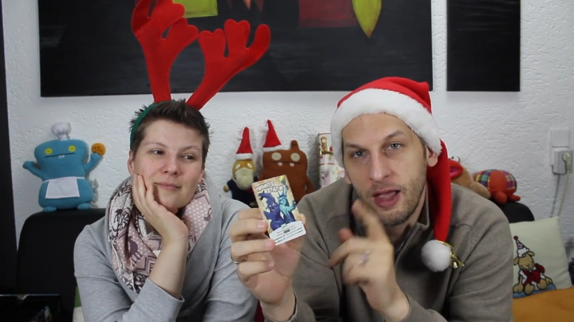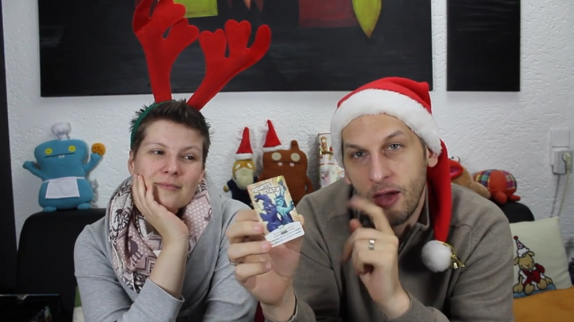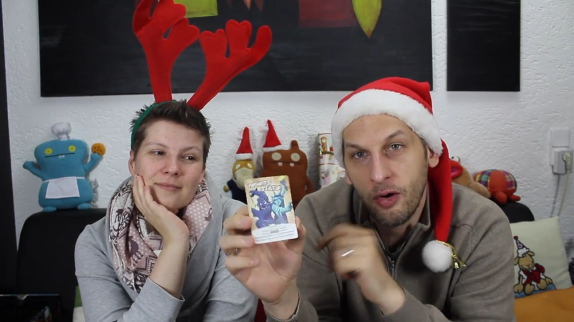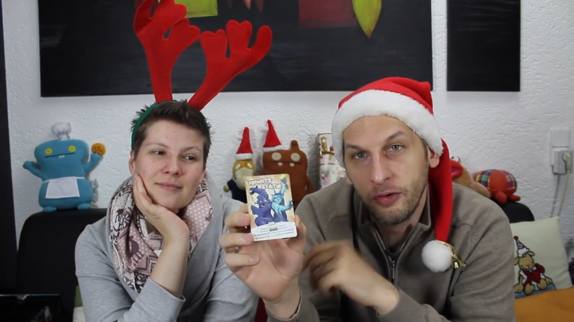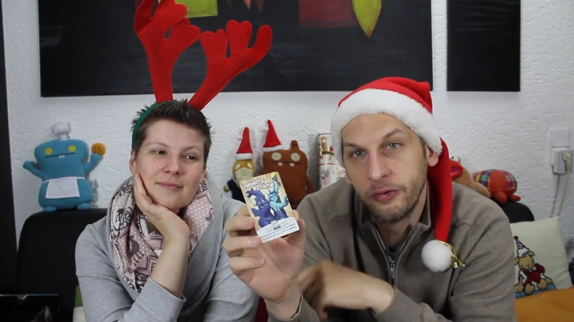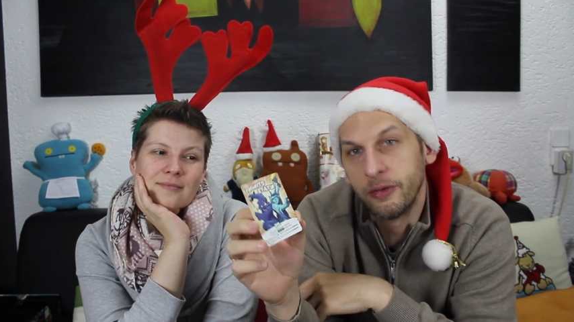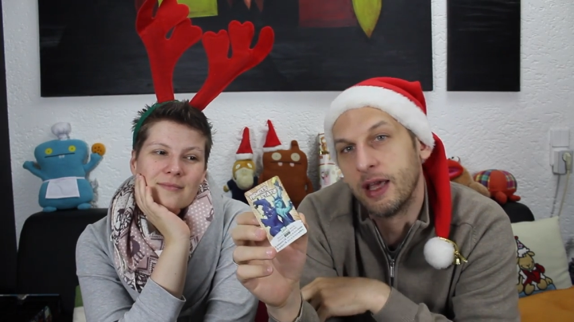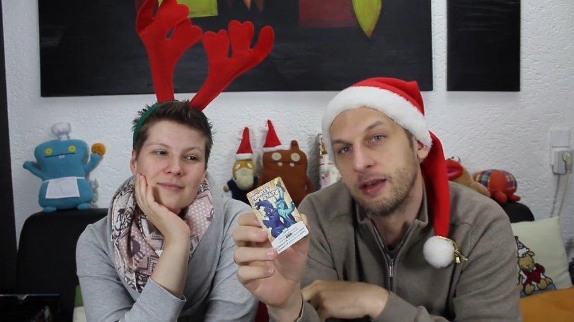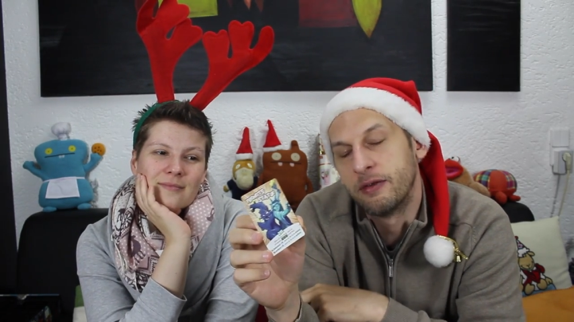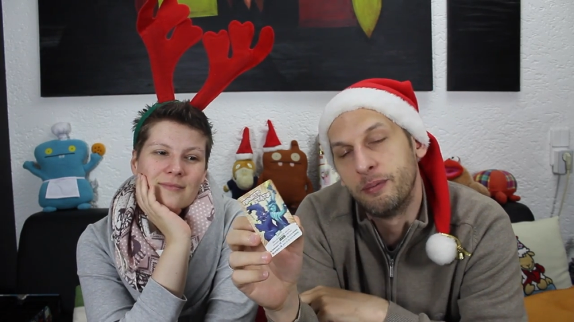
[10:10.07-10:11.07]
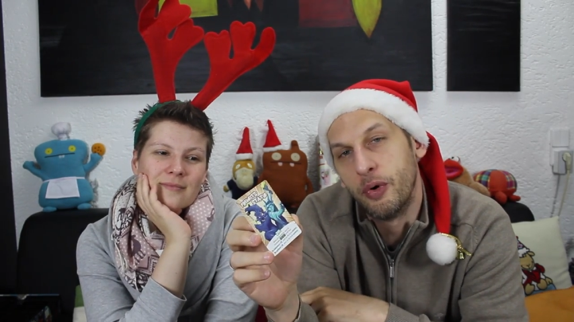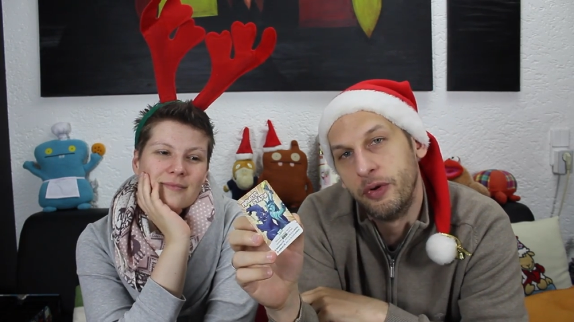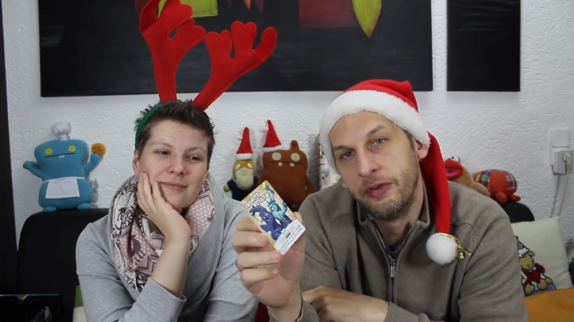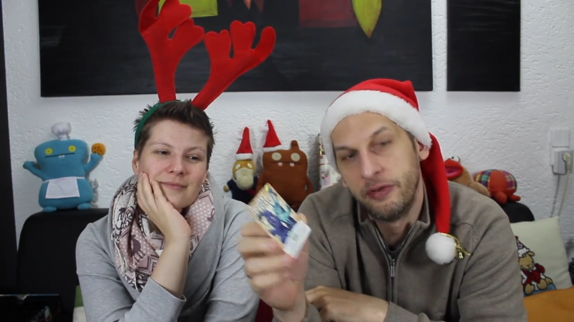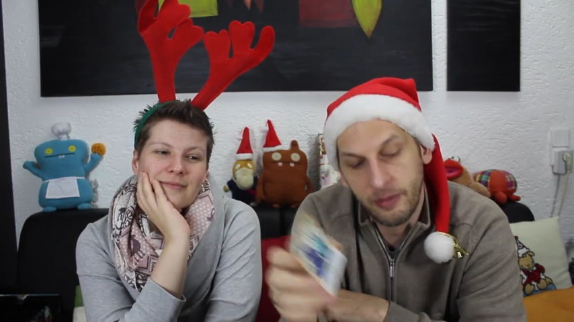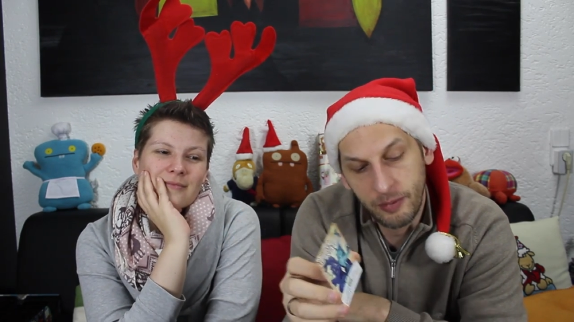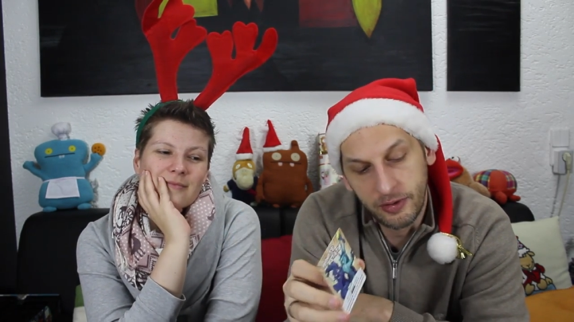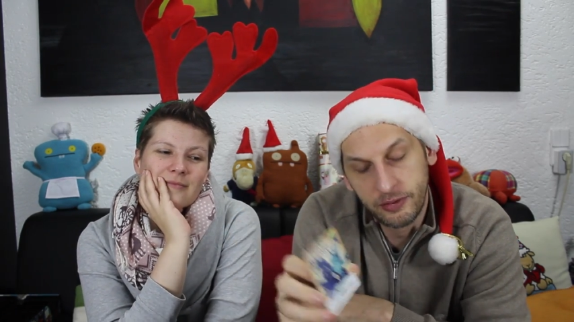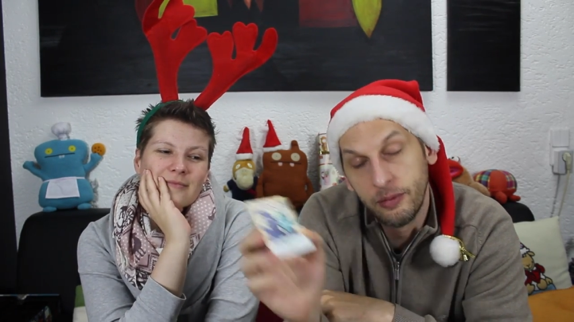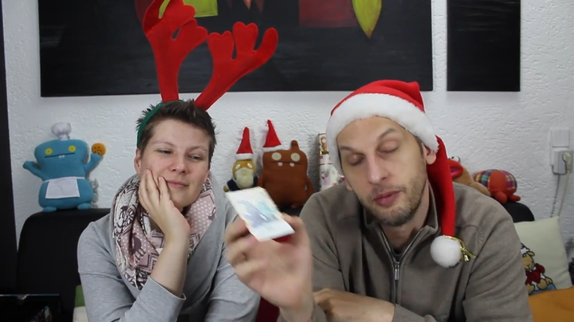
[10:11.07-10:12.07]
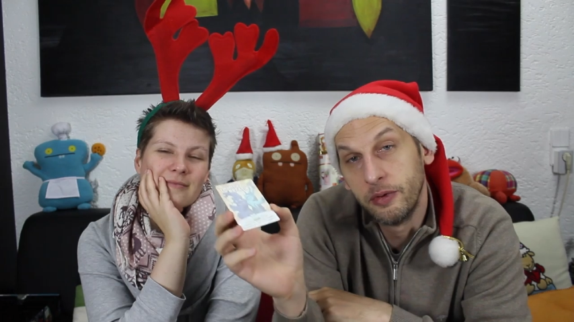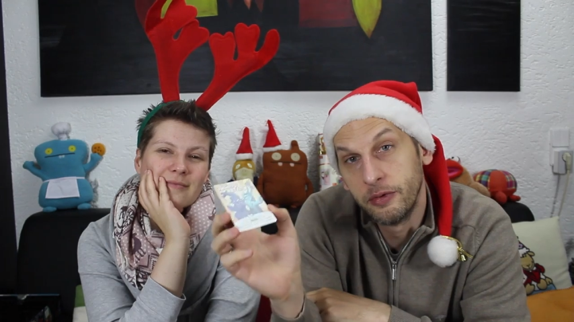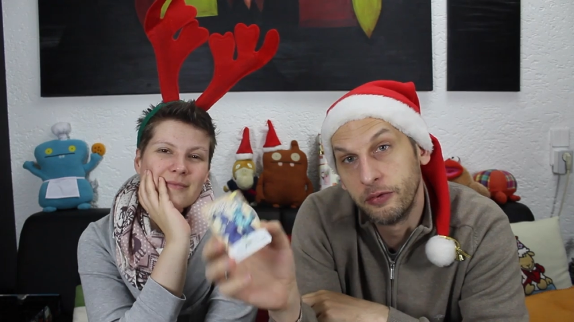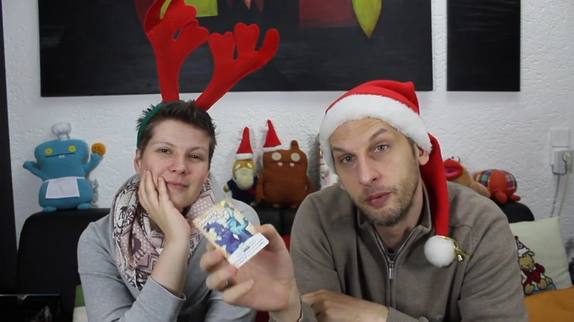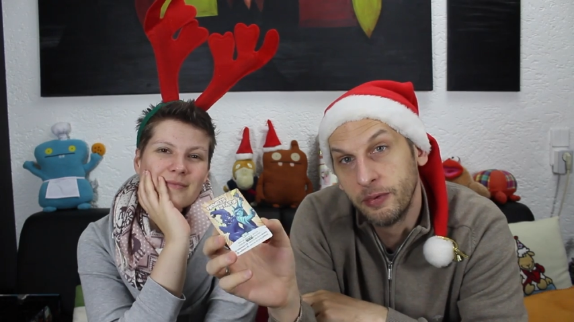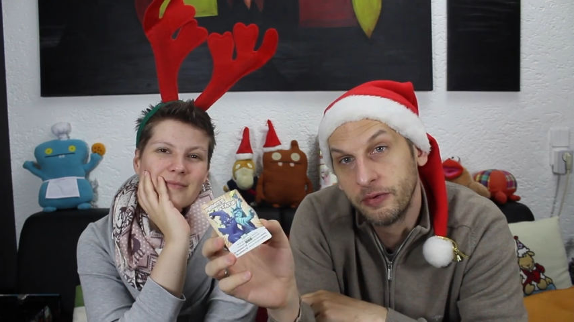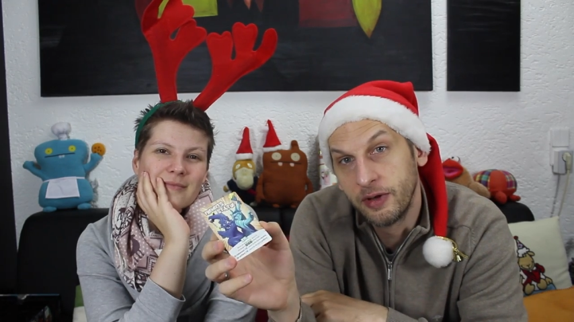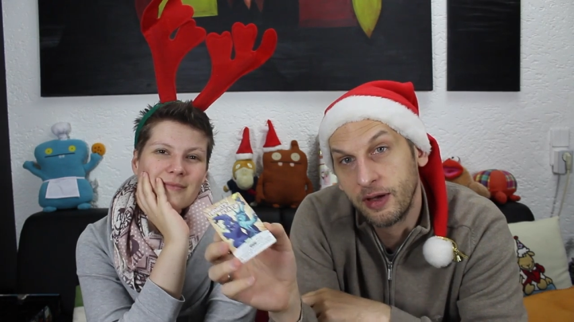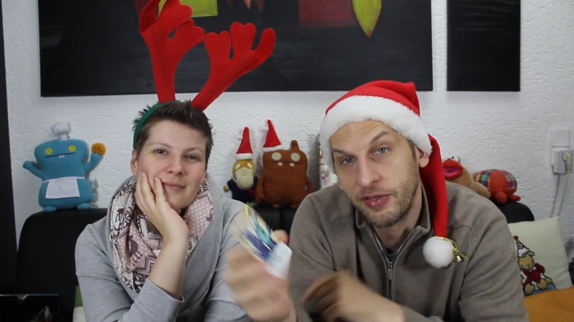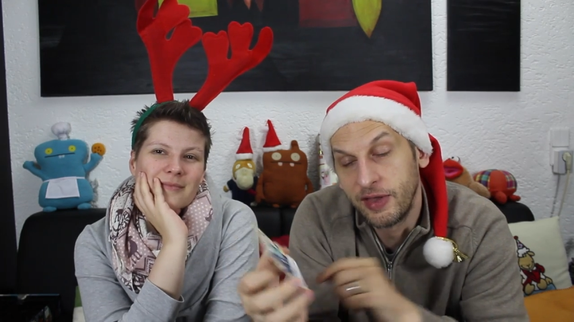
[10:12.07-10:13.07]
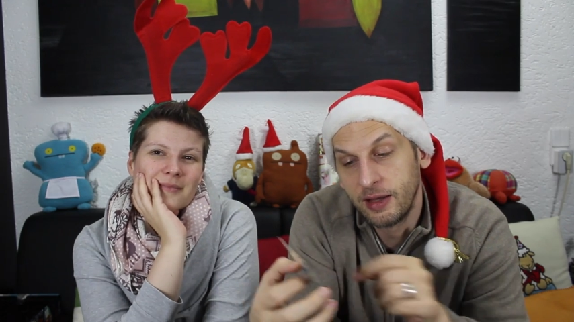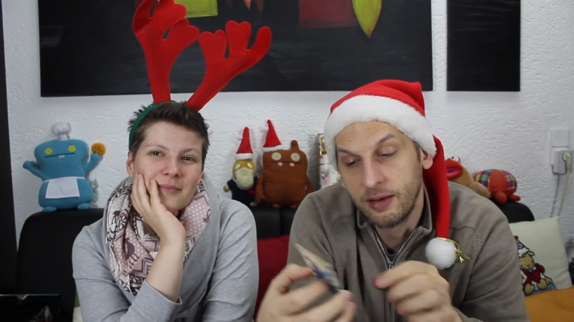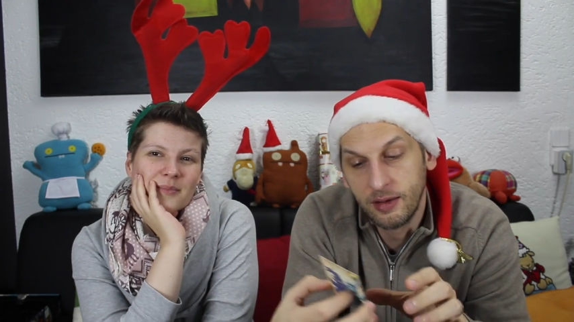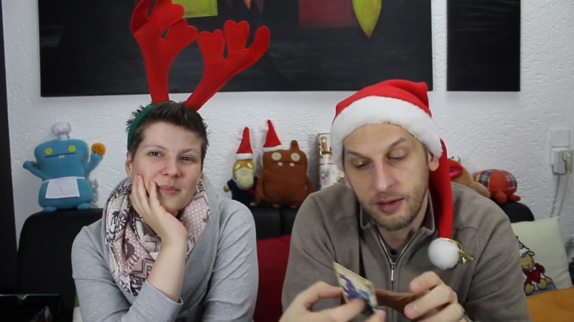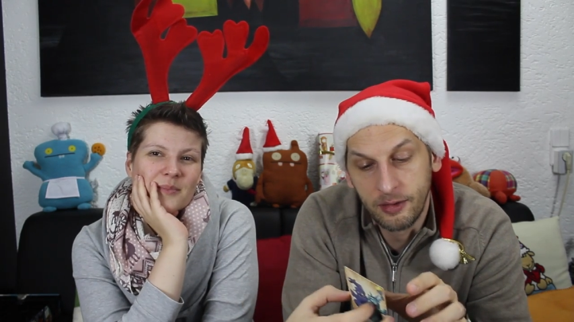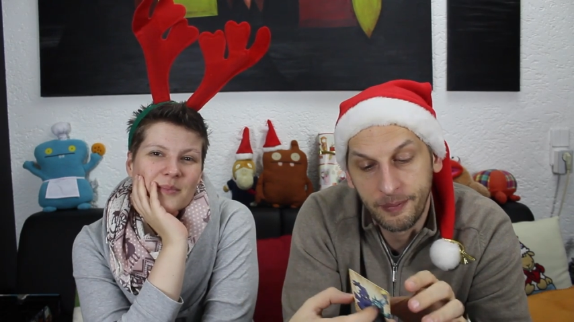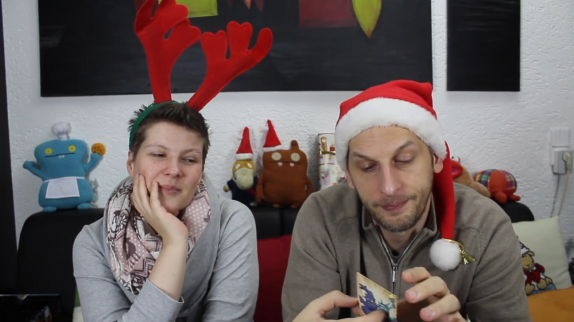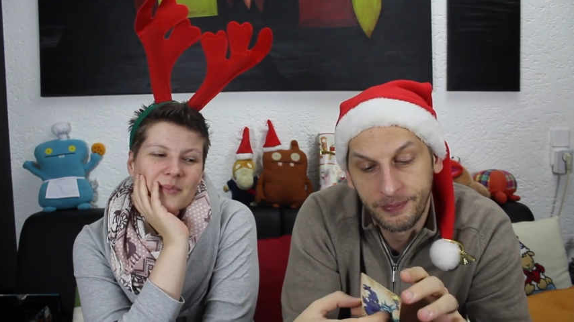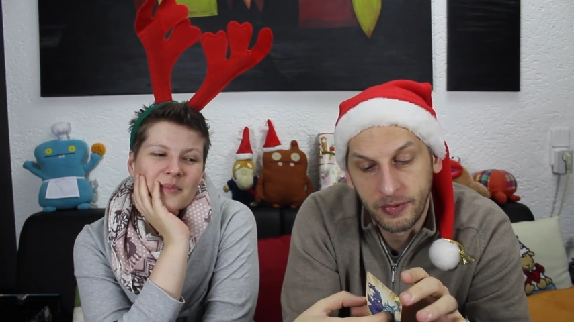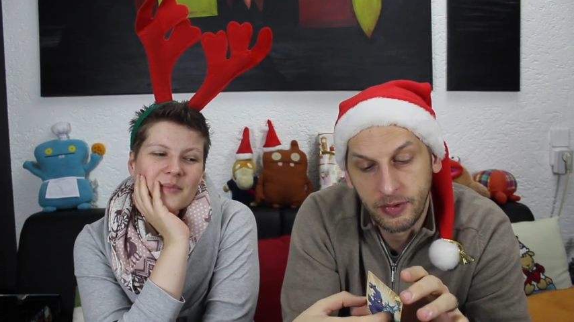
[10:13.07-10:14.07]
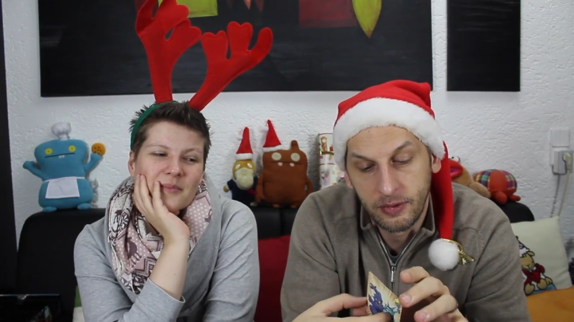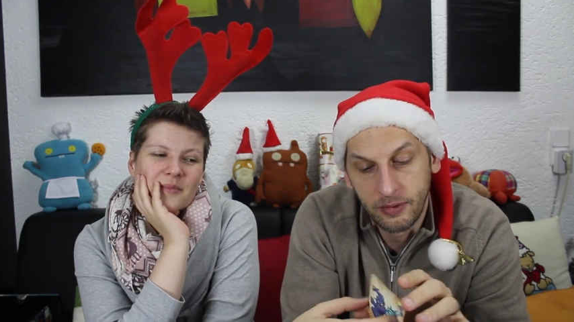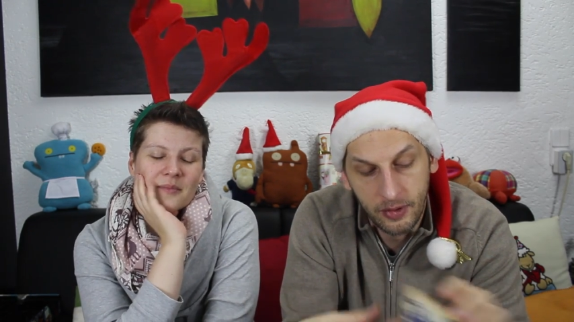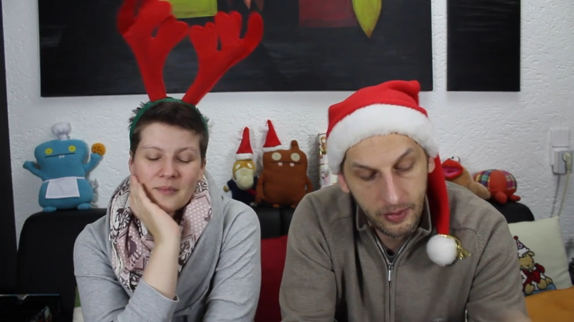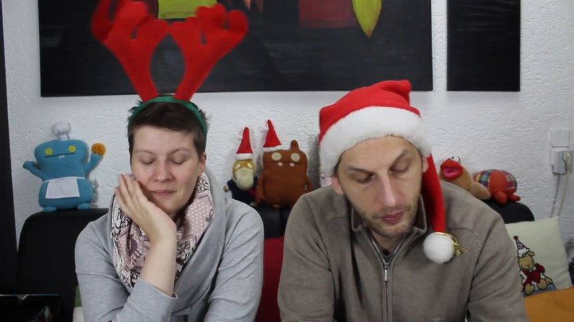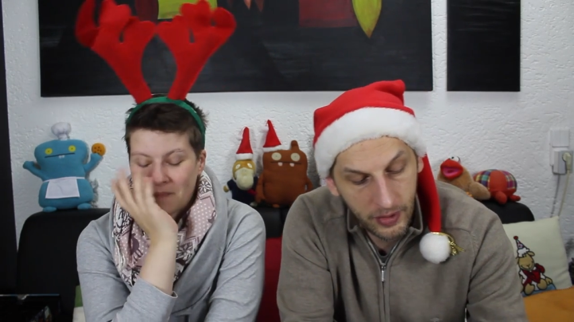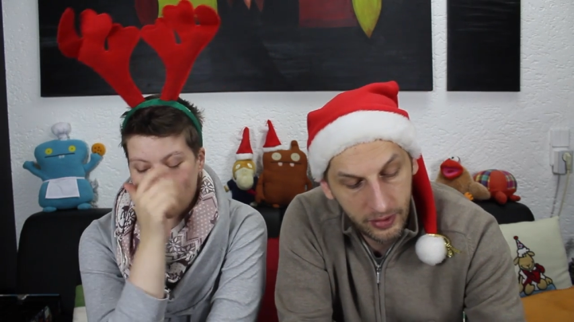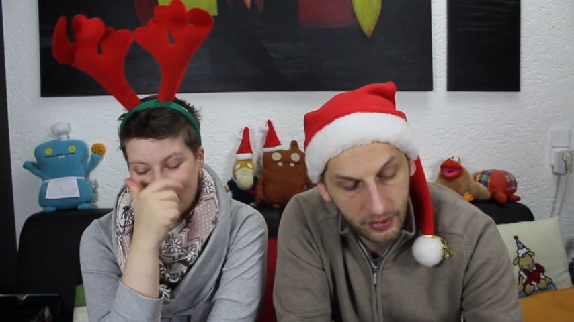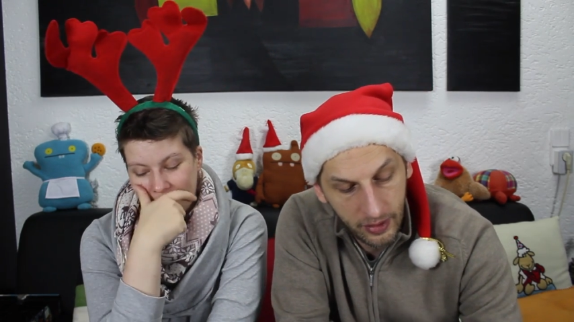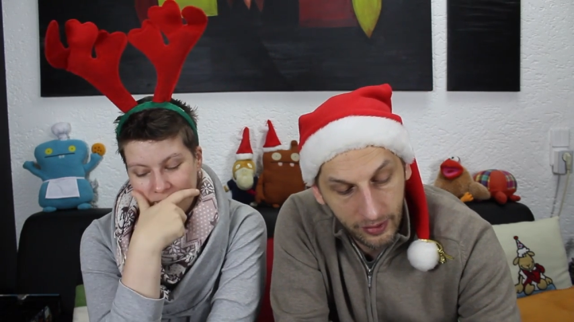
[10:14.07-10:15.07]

Speaker 1: also get points similar to the superstar thing. Um, what?